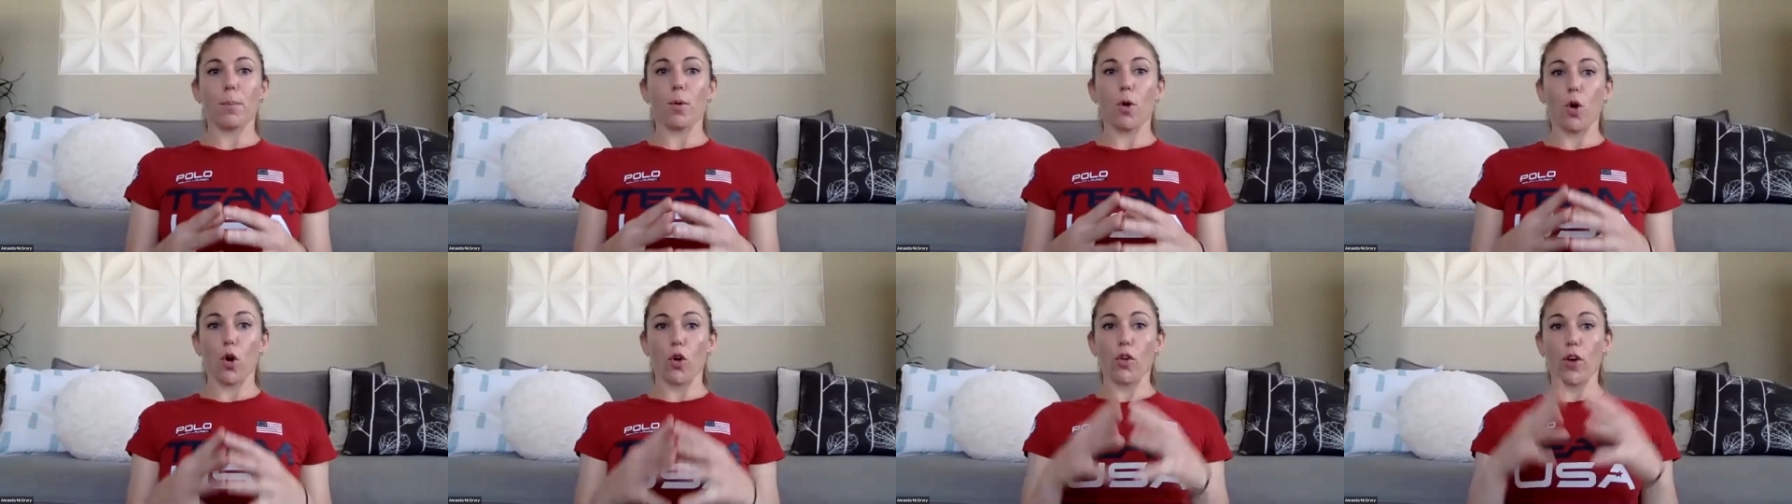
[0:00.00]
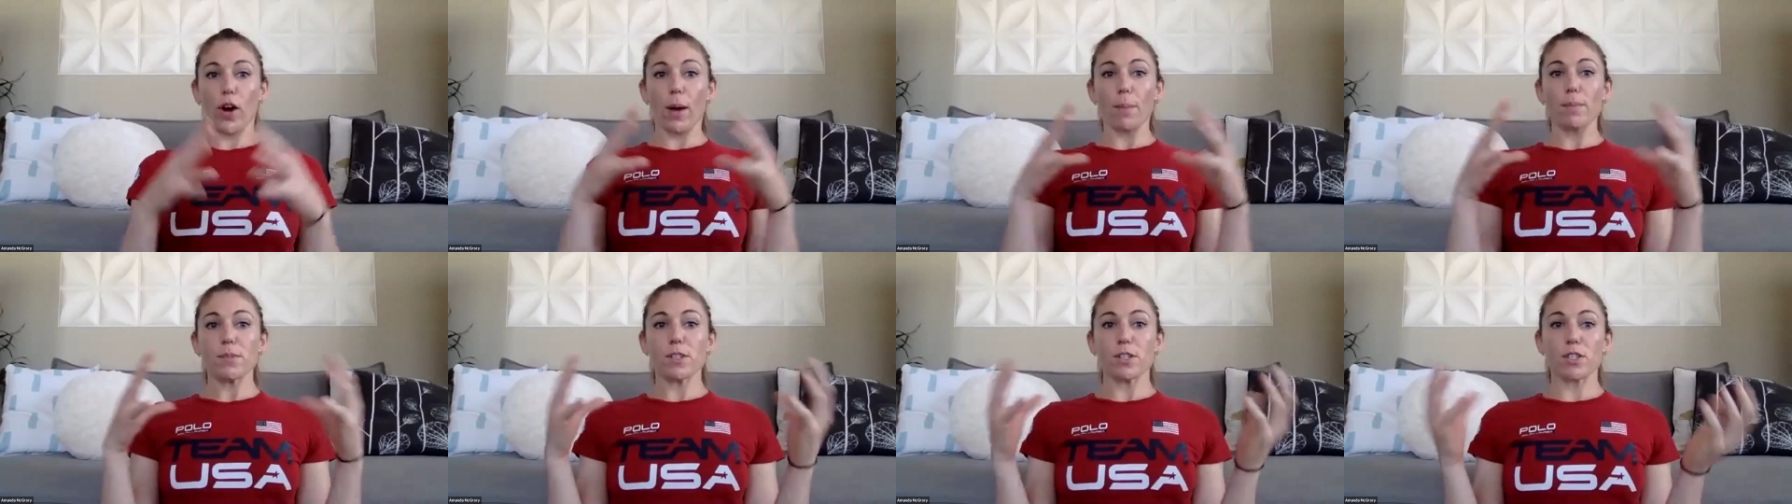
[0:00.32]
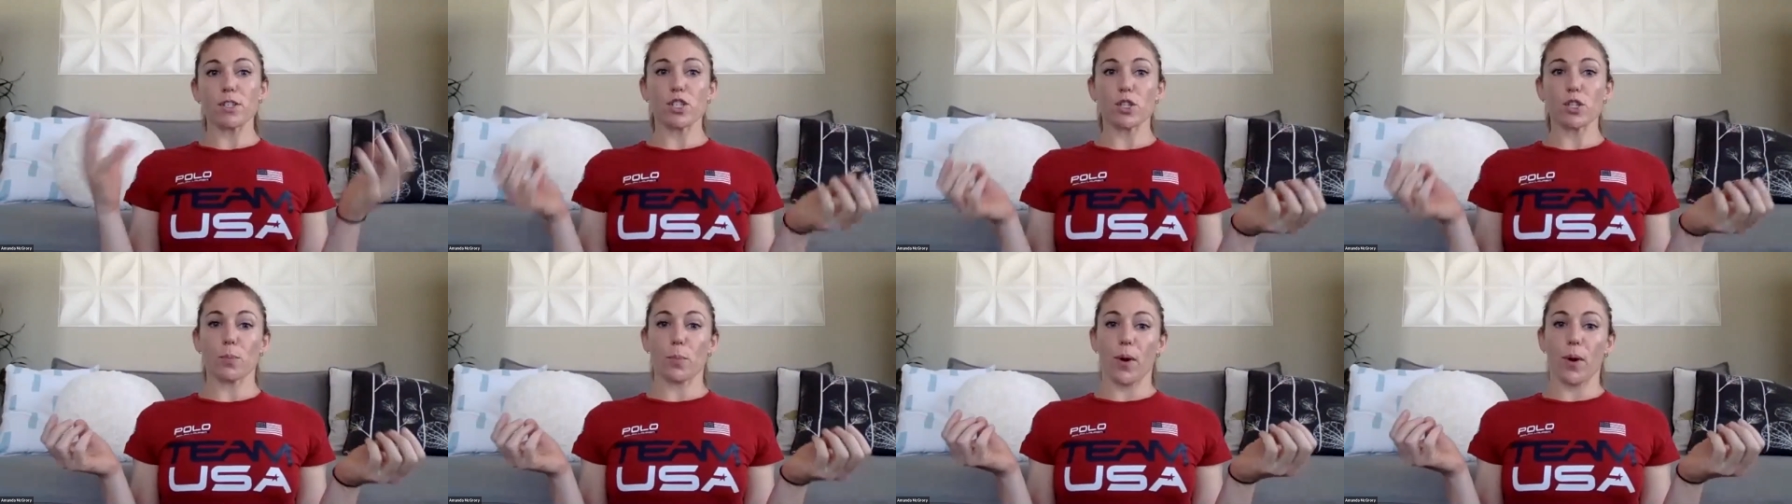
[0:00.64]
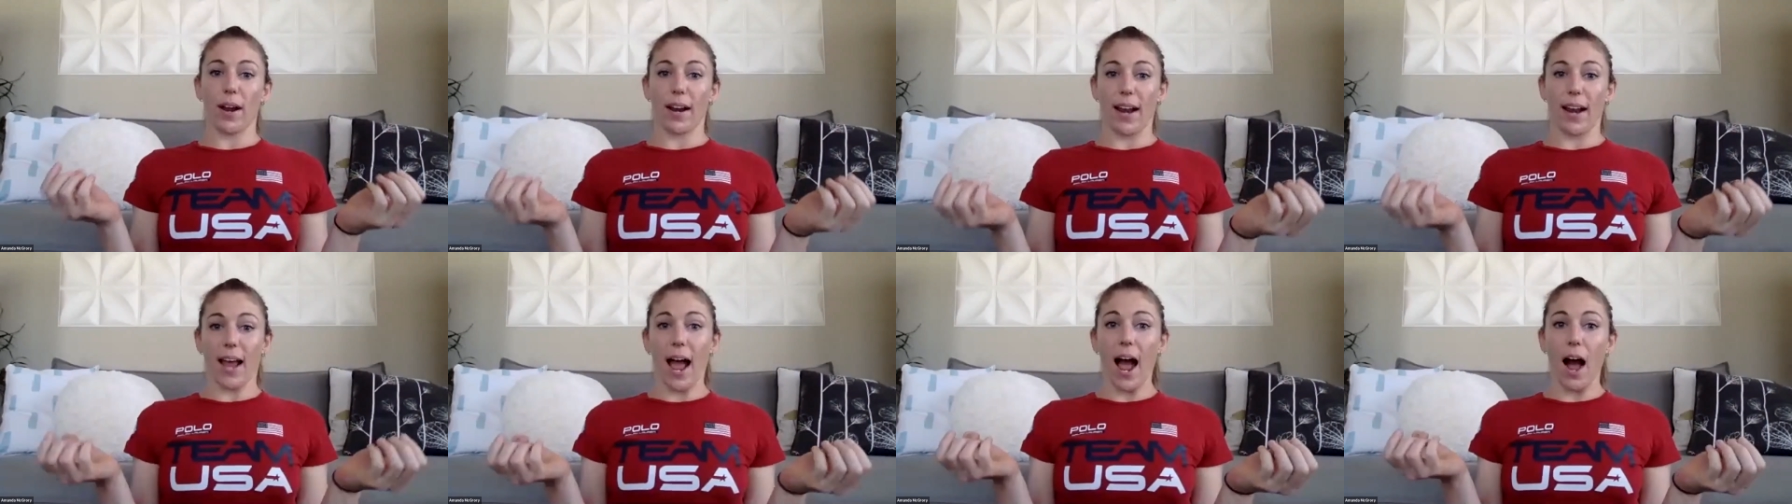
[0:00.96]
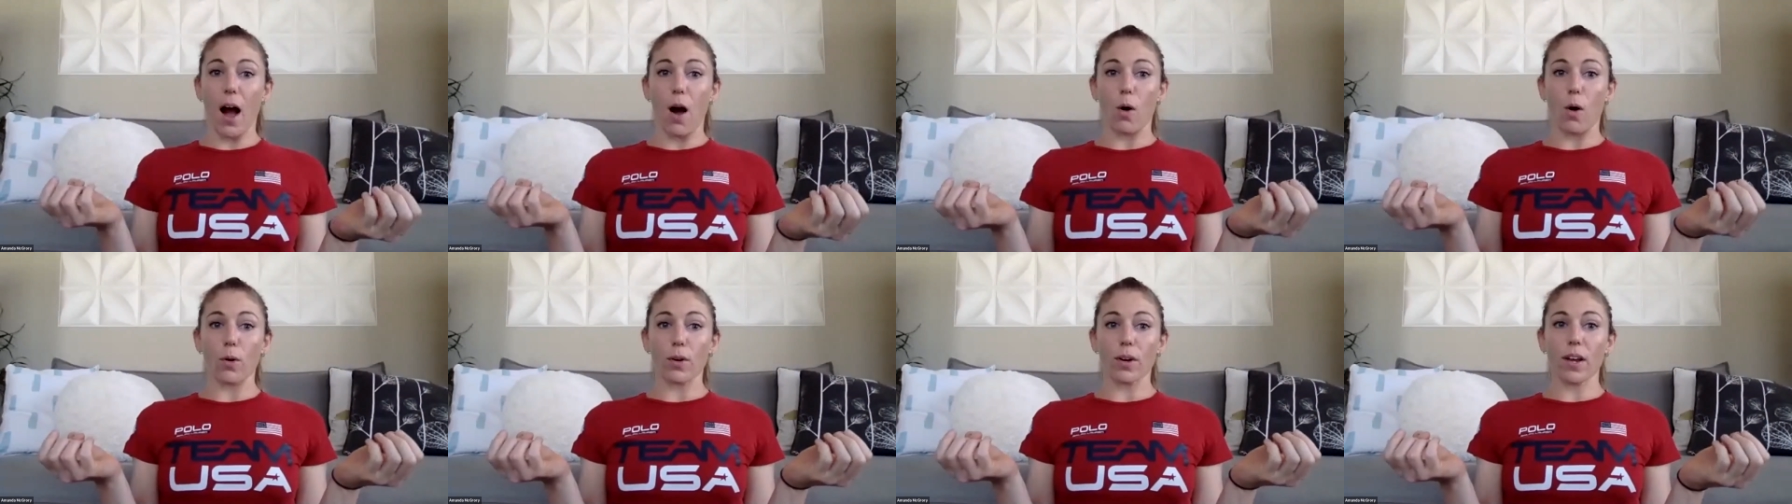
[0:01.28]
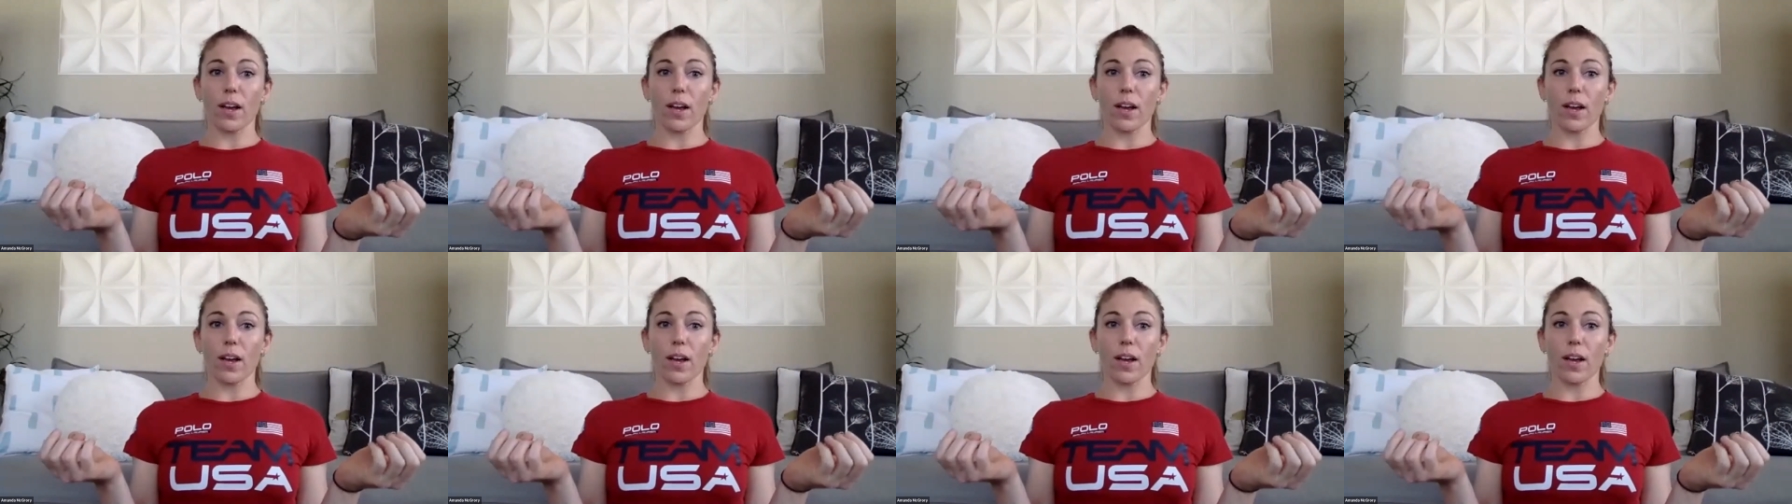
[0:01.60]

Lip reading: programs are spread out.